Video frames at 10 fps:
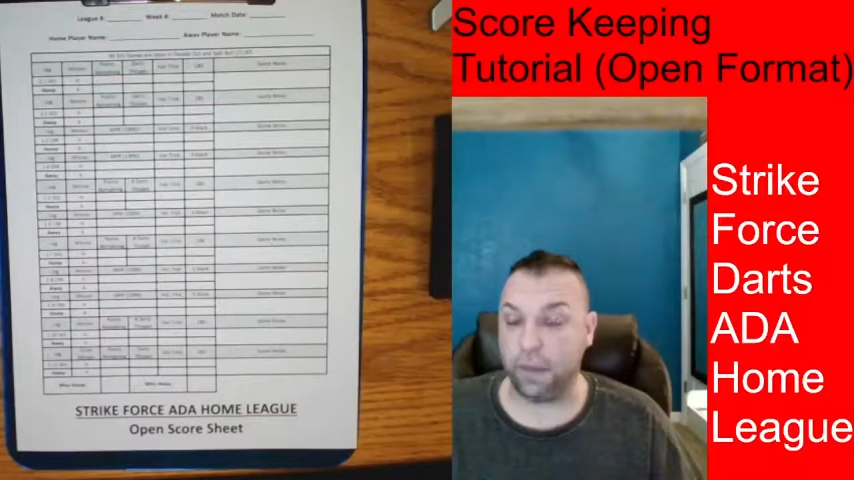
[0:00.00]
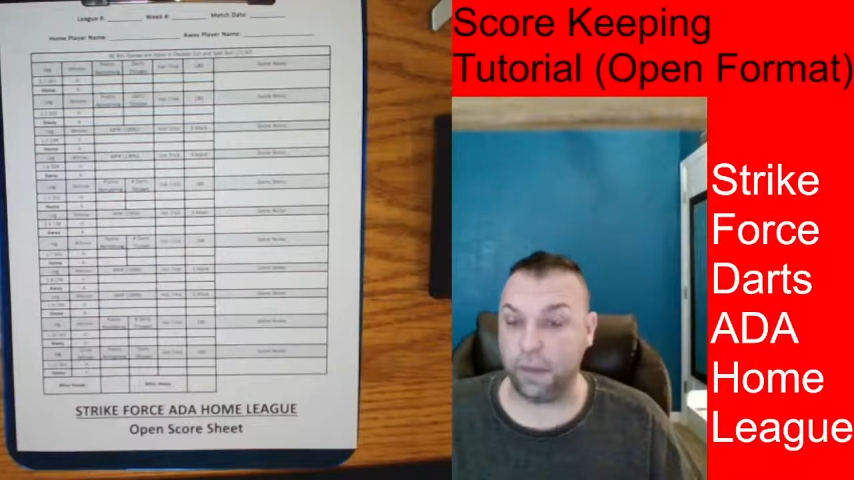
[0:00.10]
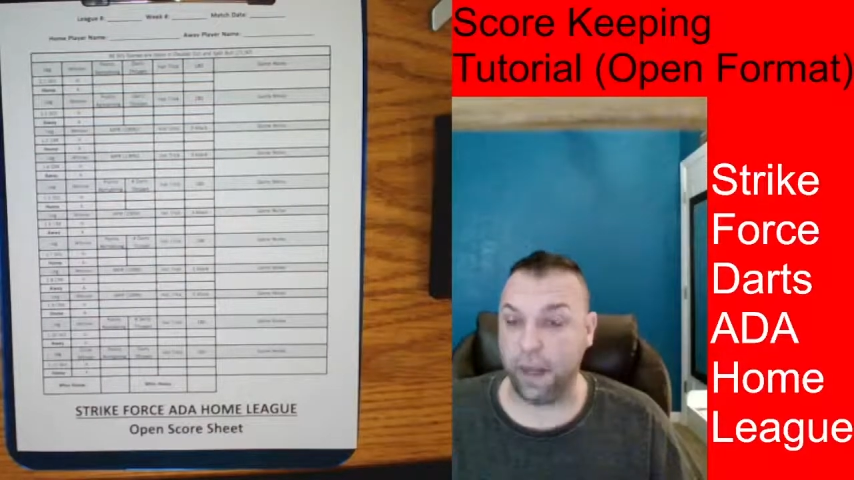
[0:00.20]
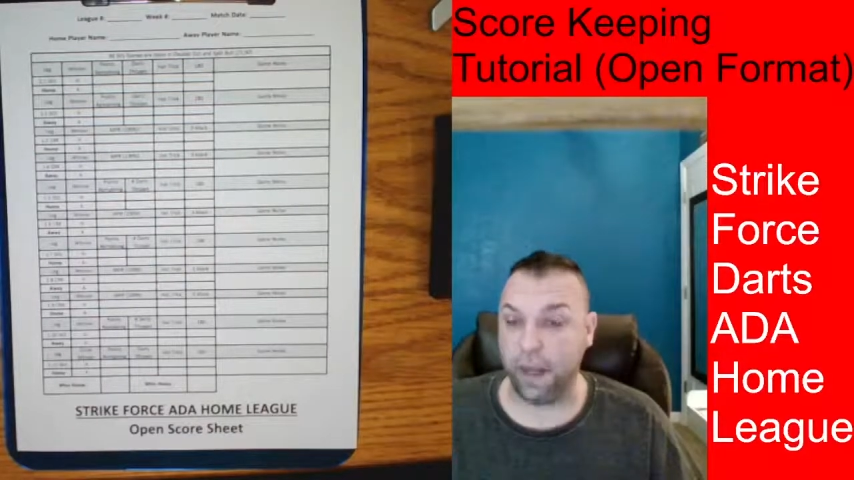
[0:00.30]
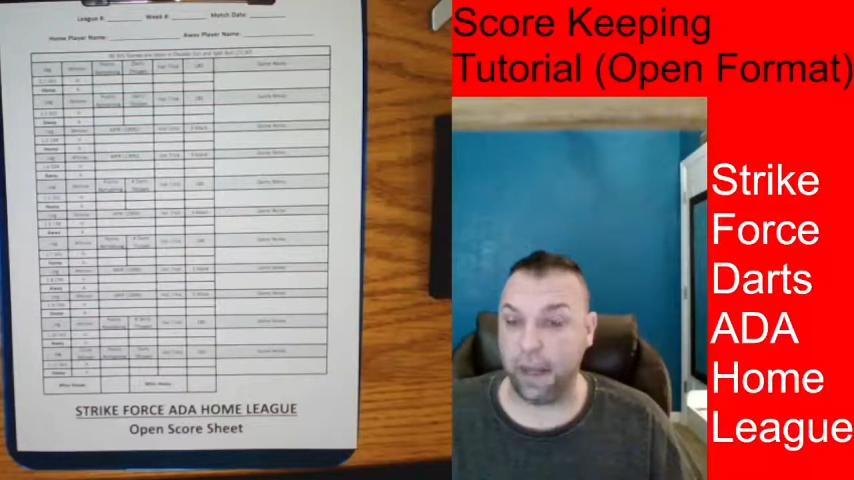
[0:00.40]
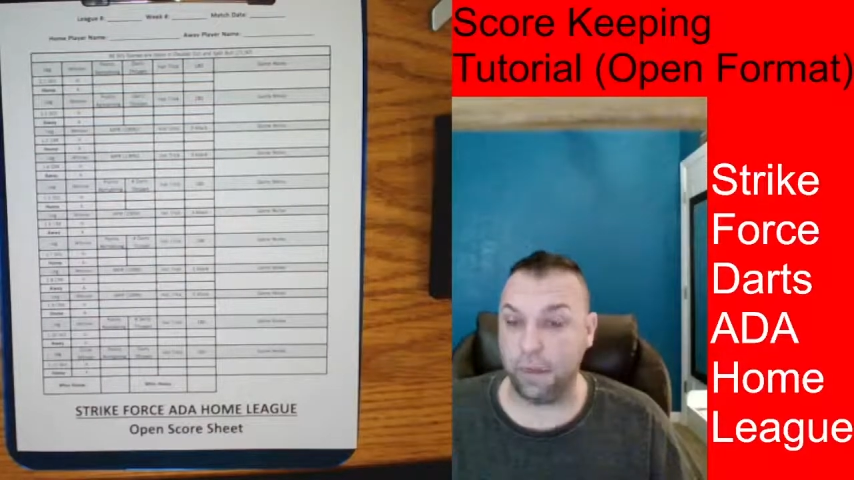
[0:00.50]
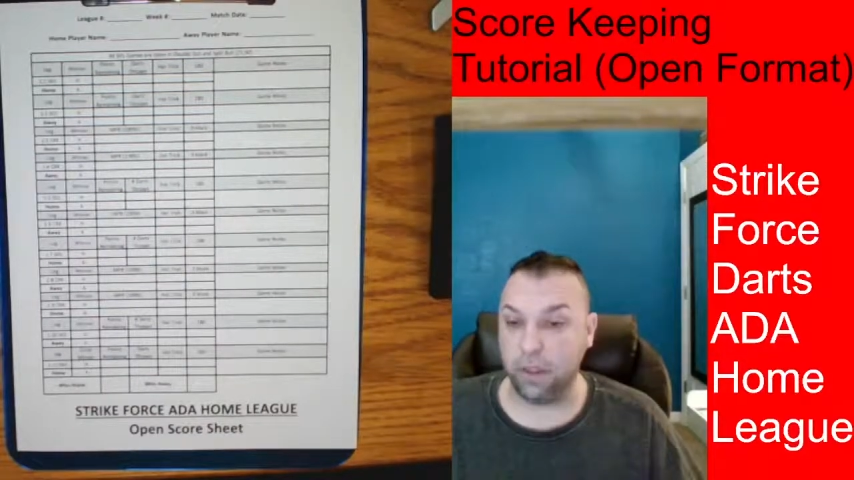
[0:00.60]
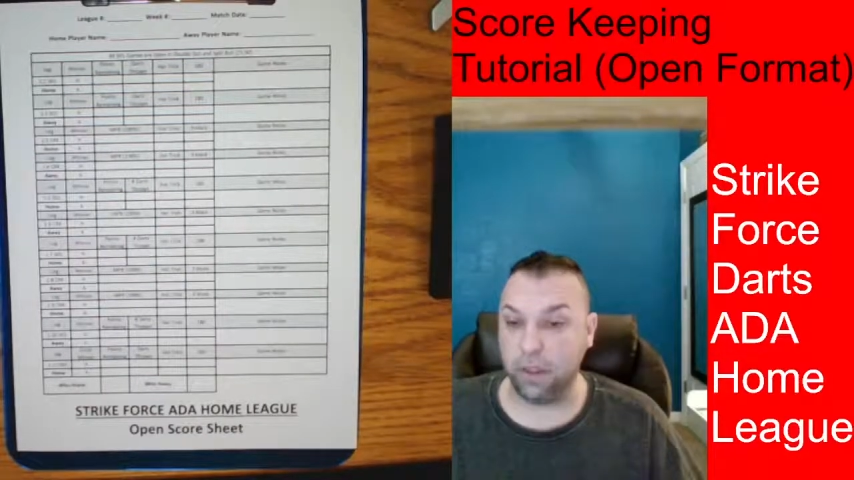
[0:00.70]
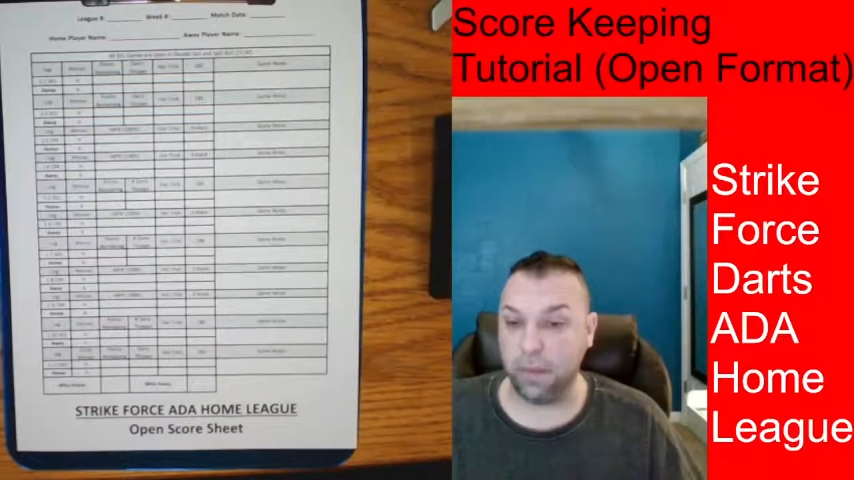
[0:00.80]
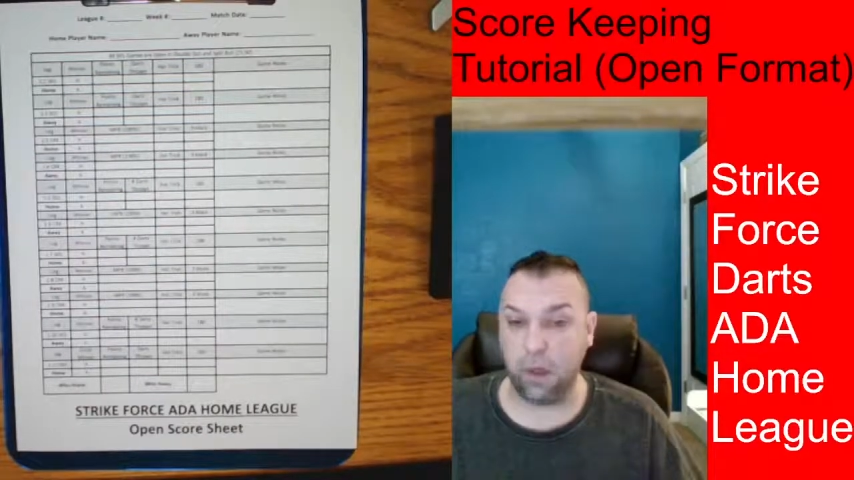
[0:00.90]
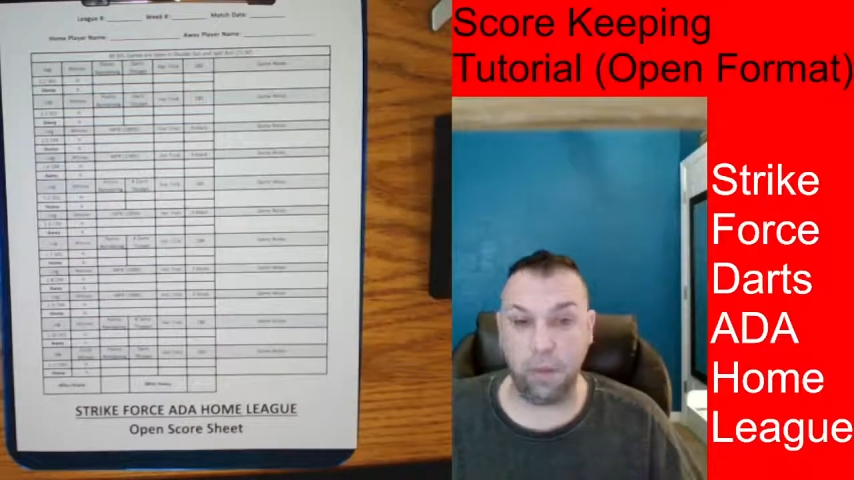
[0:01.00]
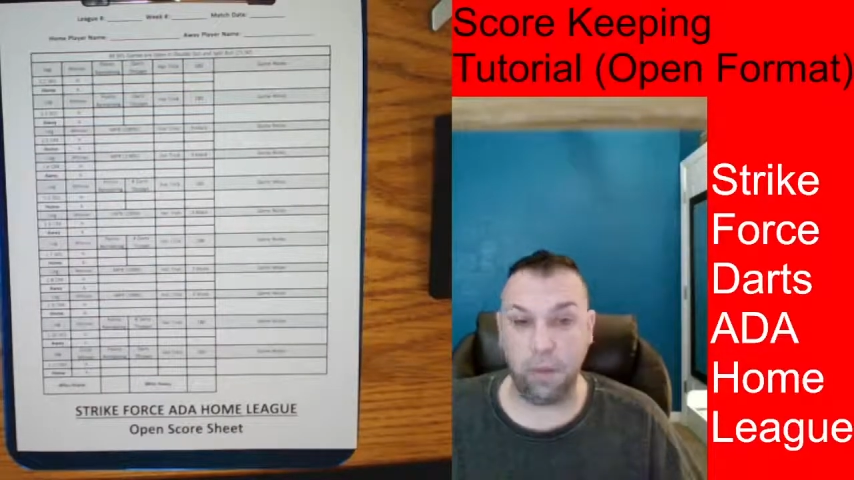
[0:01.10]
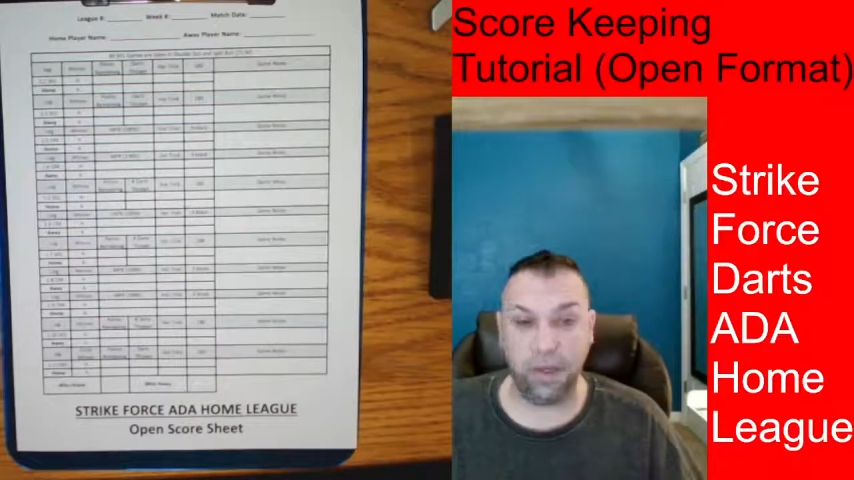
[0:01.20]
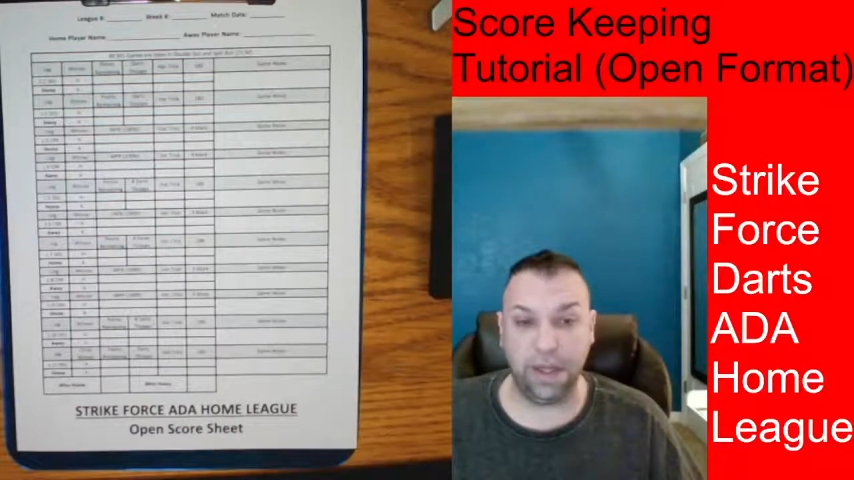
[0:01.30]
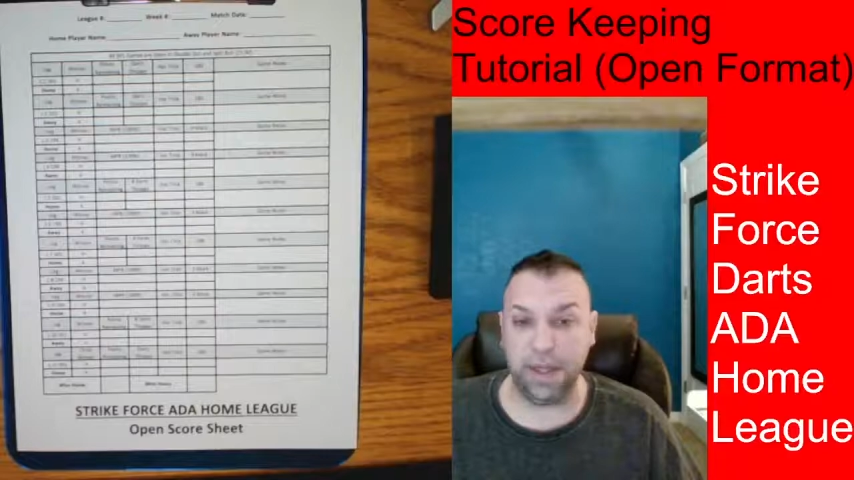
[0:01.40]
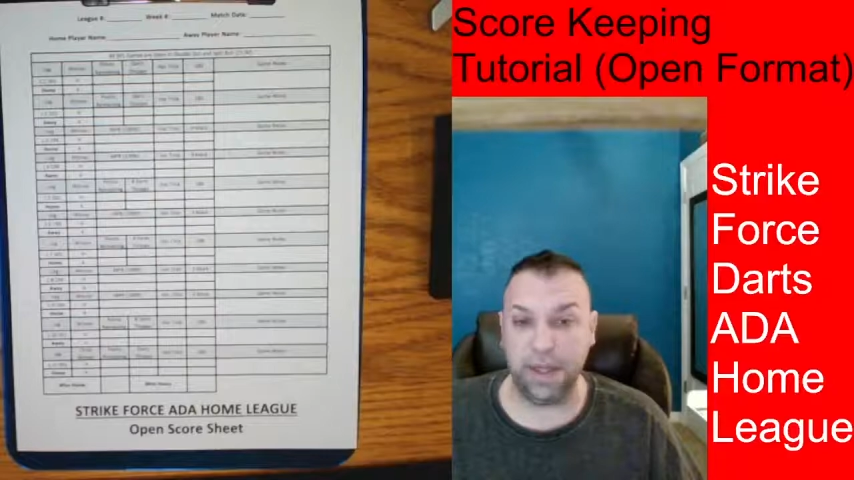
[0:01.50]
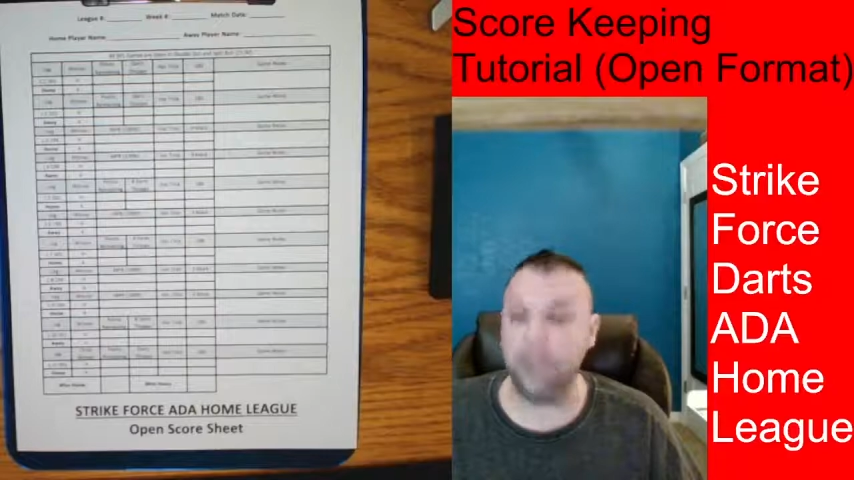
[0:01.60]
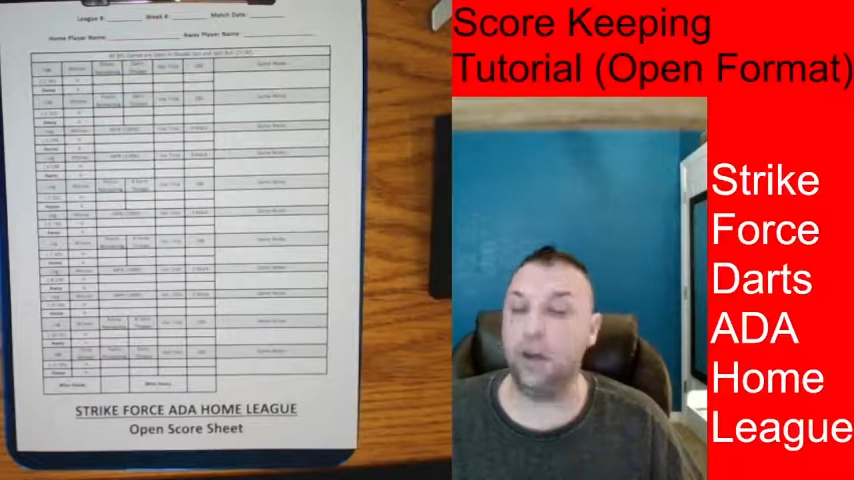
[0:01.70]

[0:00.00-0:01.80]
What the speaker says: playing in multiple open leagues,